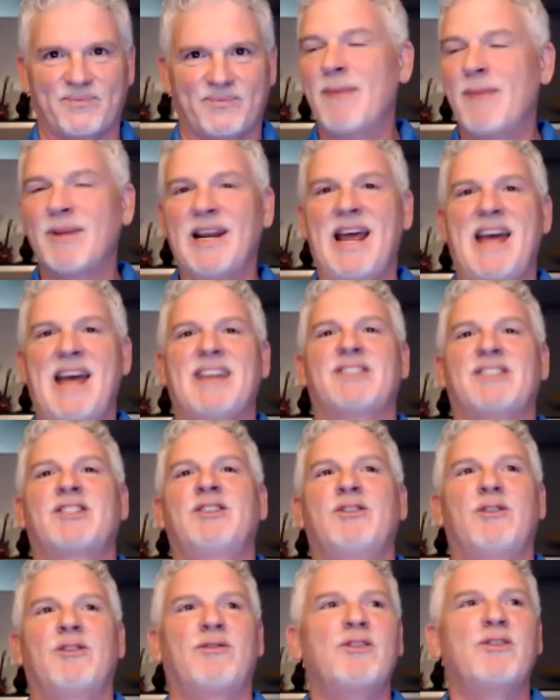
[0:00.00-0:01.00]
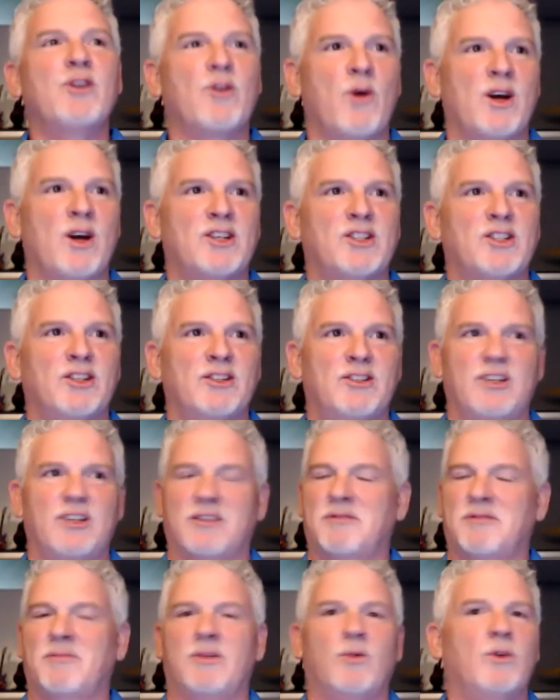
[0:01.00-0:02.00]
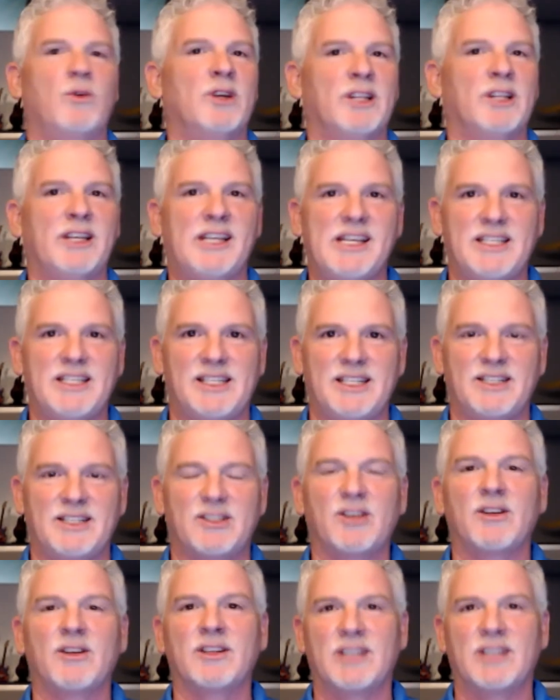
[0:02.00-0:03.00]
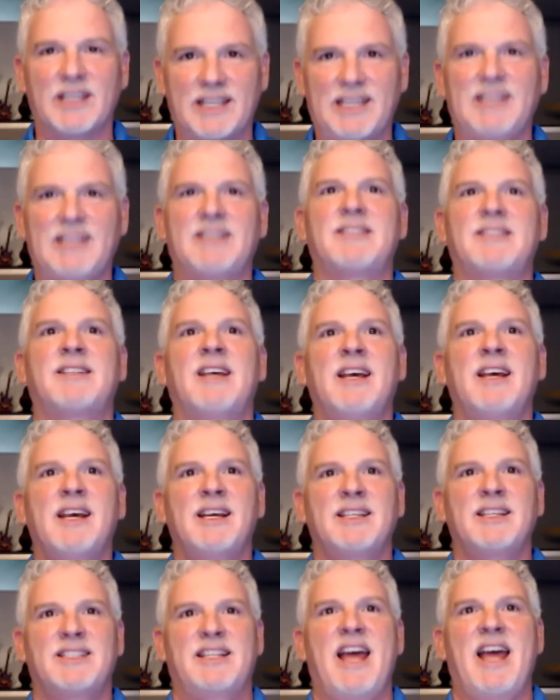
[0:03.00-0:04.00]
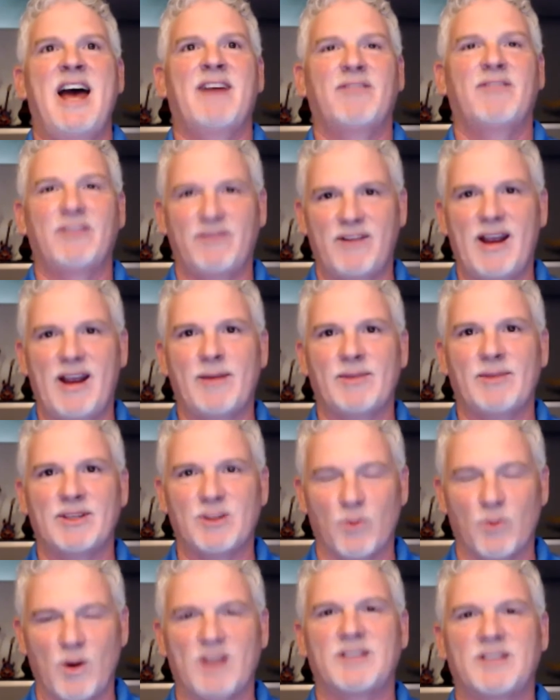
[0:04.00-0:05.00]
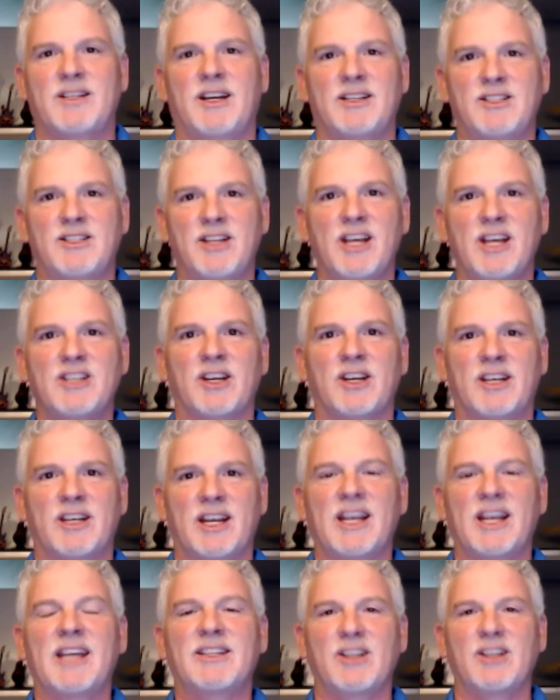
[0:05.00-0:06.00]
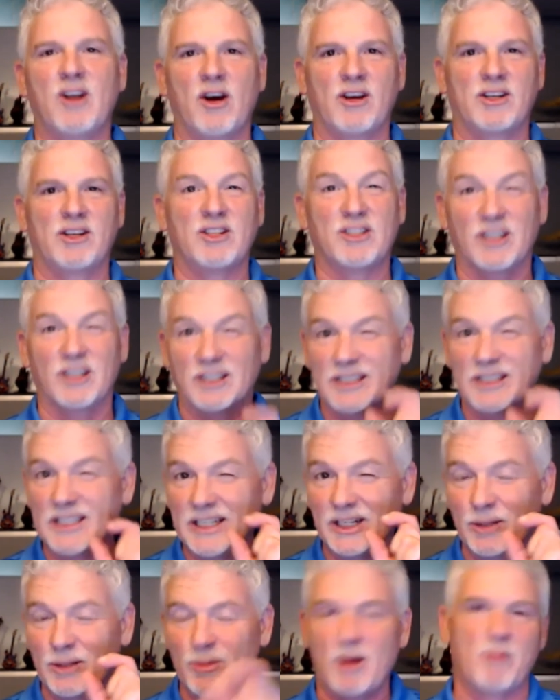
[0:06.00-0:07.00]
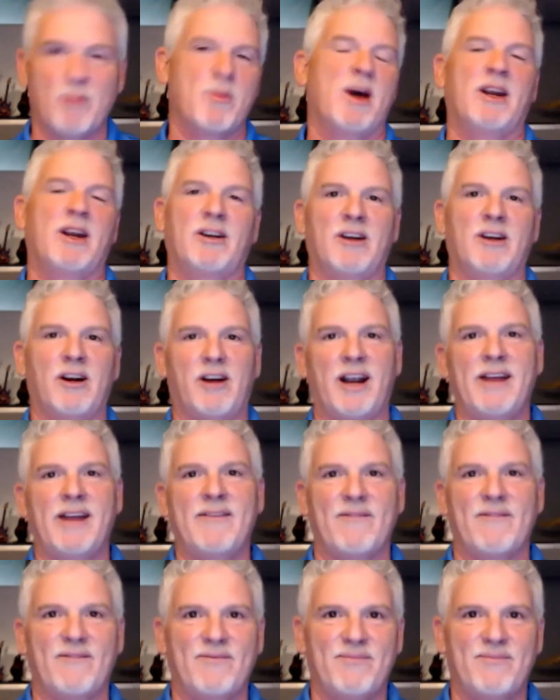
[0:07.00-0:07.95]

going to ask you a few questions, just really easy, so that the kids, staff, and families of West Dodge Station can get to know you just a little bit better, all right?